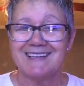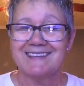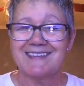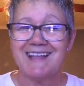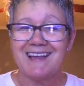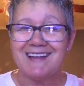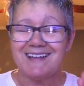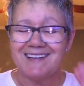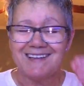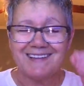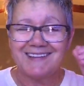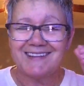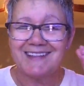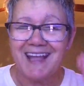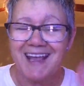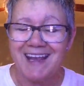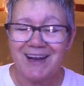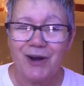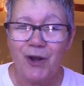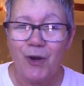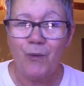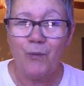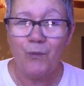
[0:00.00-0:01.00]
that
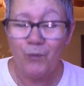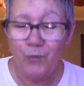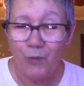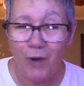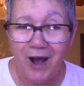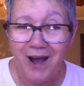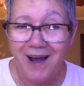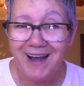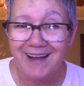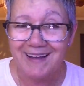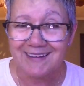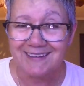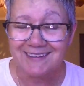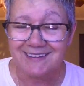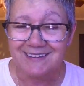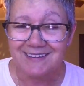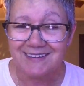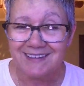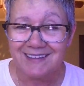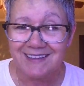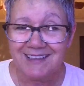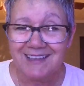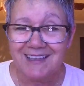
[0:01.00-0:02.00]
they don't want
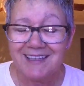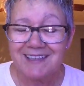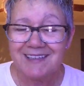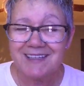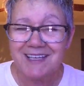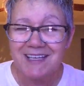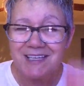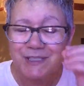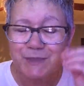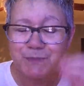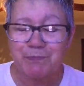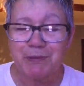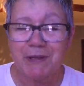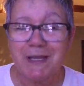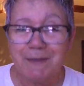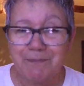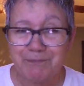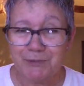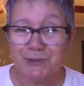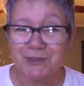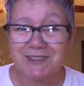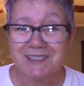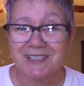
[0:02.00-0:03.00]
these
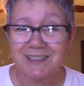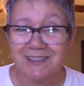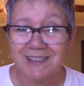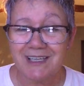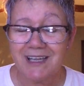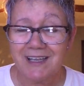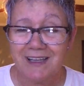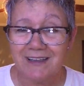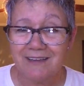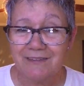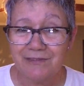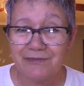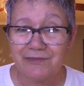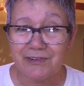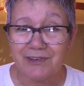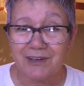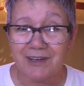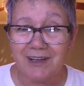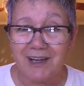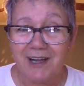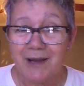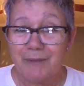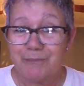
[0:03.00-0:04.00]
people to leave,
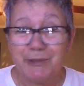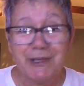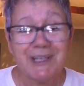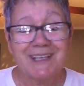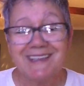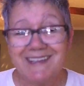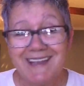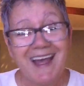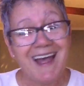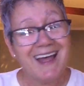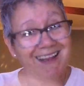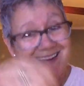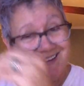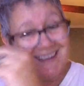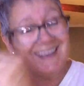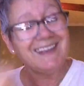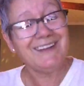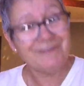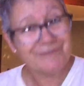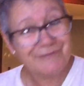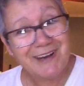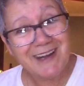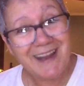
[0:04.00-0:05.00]
but yet,
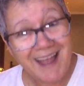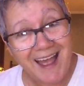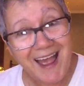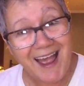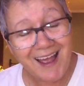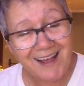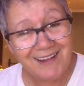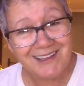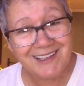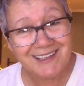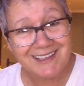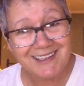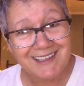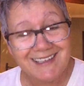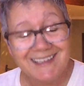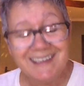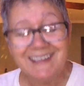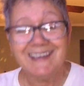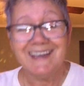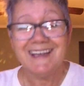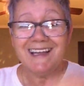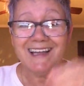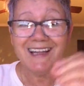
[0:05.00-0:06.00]
in
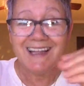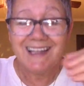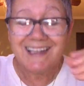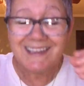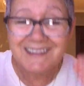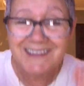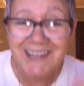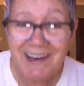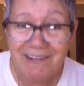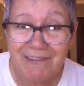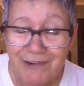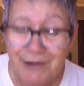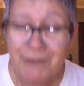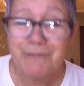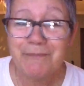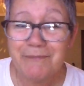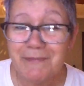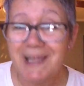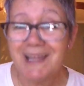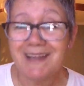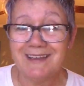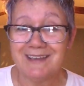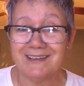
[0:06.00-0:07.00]
reality, they're
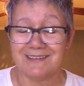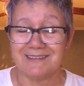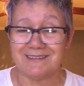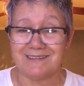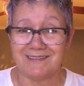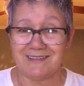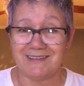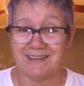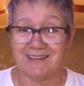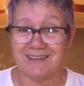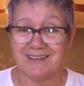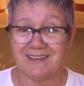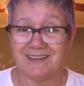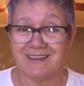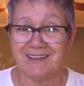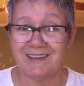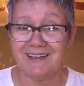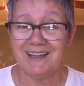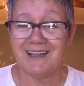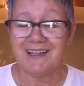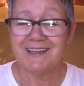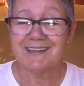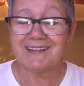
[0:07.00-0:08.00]
admitting
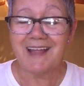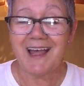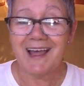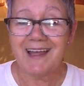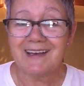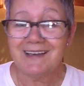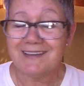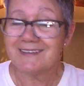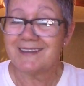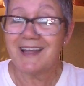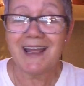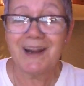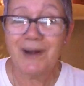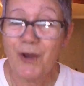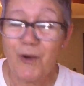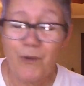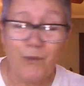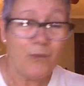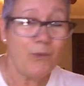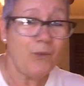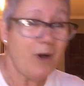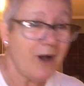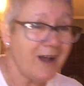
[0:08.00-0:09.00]
that they
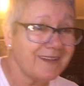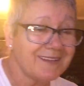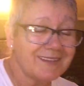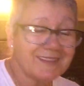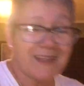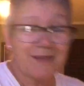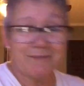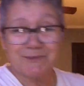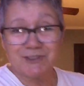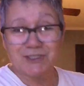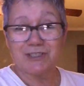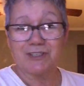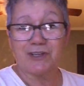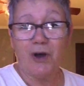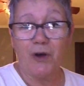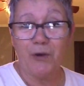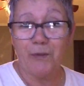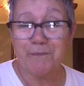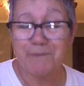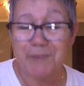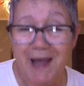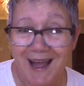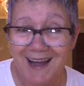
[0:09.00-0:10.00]
don't want them to go
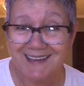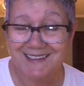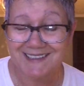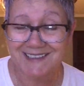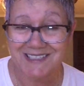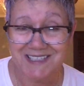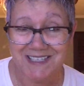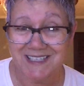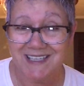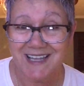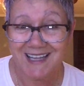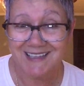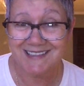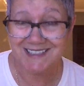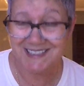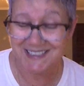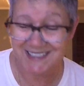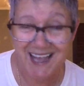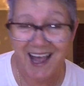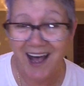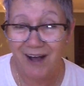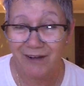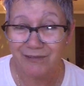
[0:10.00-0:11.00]
back to San
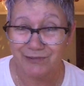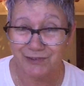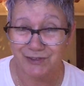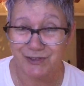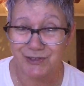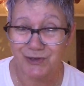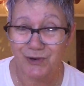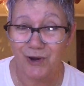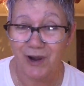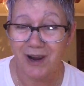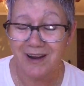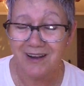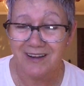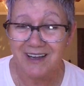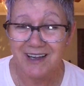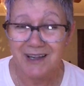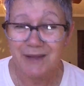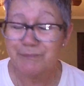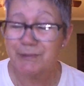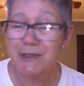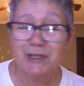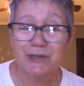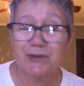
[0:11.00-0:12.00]
Salvador
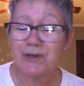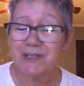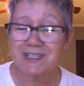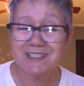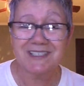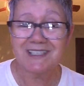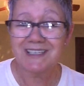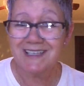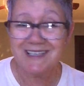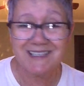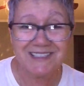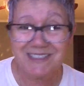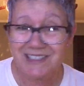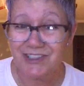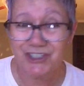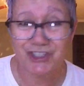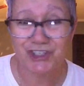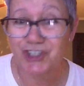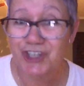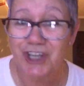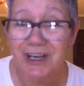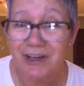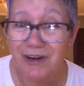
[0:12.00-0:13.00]
because it is a
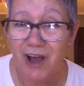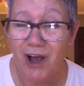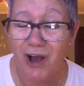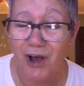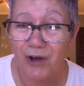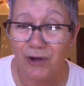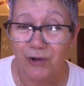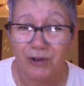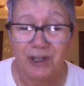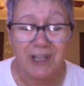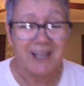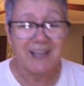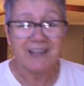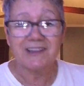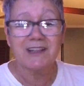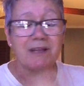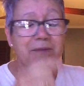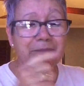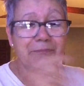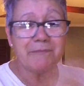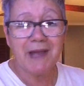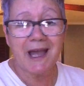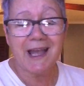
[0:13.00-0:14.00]
shithole.
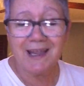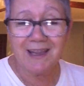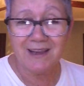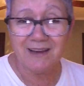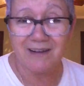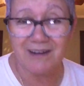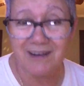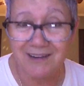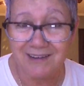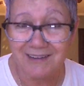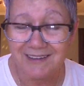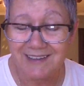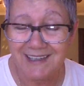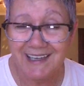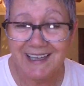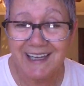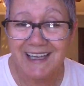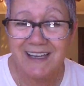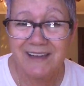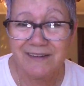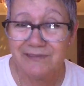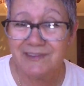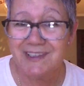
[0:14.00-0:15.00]
The mayor
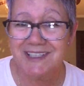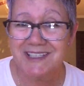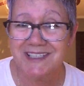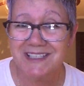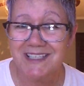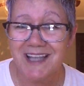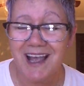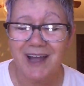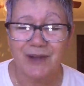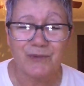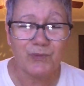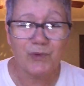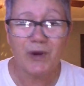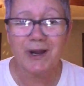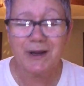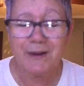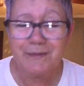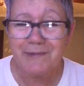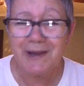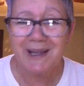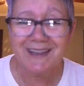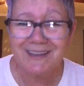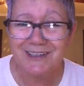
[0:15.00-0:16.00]
even said, what
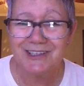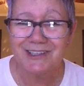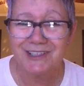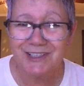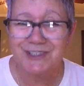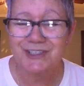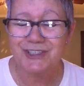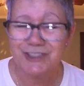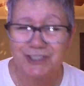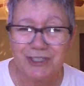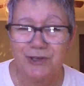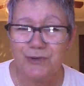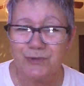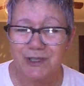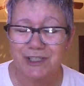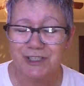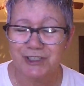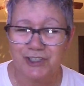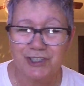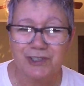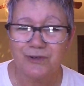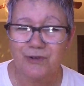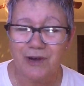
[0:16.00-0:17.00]
am I going to do
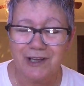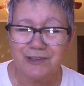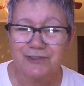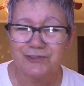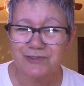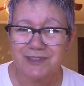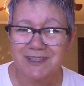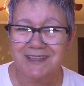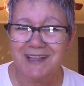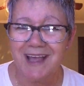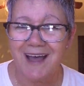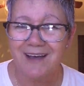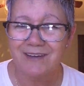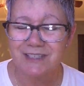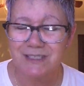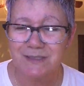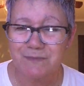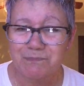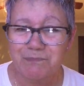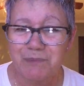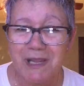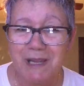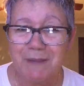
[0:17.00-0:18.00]
with
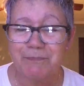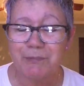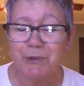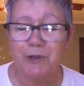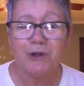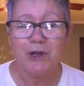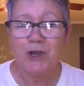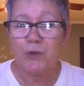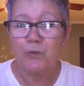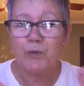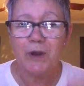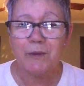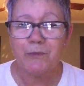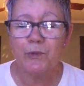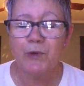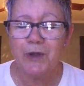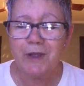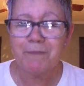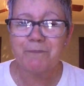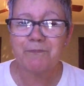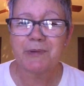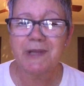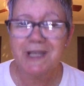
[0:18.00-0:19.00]
200,000 people when
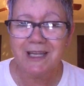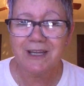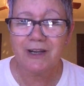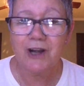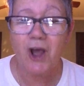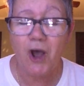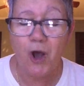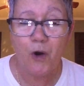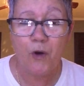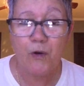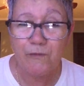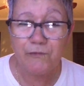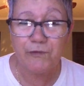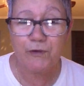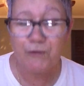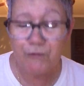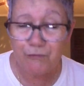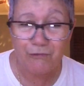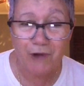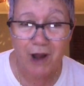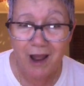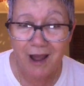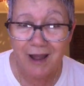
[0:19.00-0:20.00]
we're being
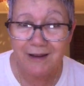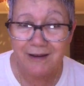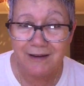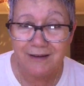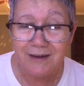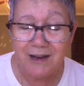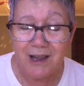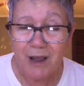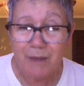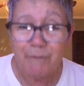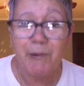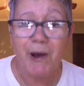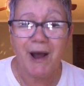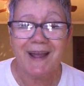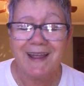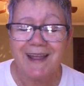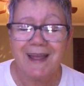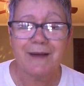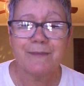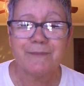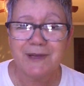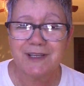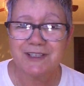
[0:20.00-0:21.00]
overrun by
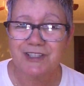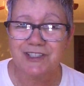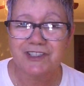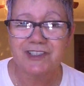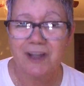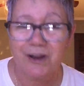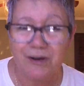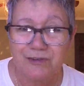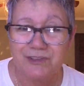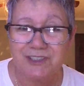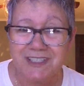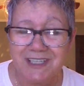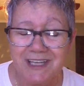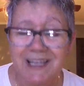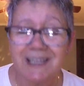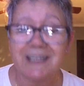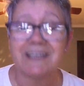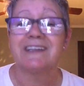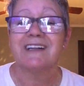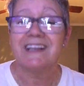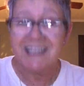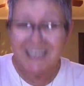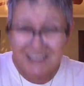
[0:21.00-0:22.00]

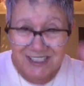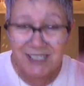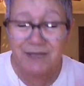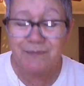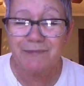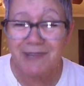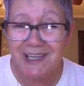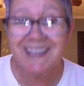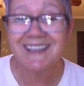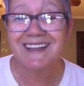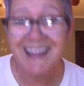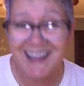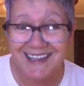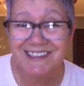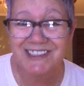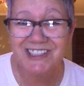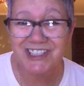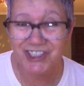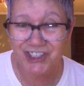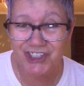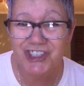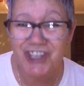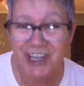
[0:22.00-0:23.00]
MS-13? To me, that's
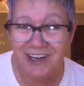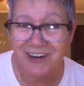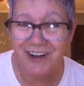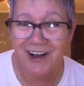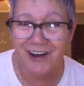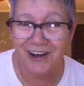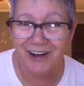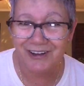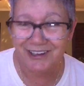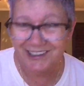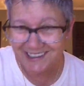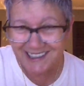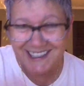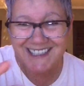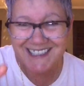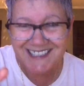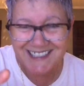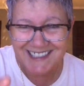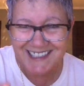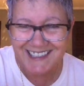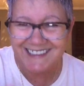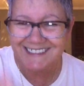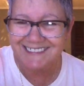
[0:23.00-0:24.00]
a shithole,
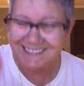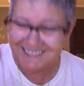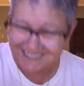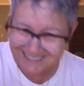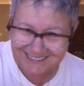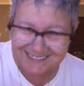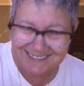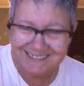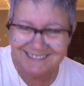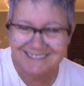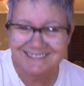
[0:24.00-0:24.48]
isn't it?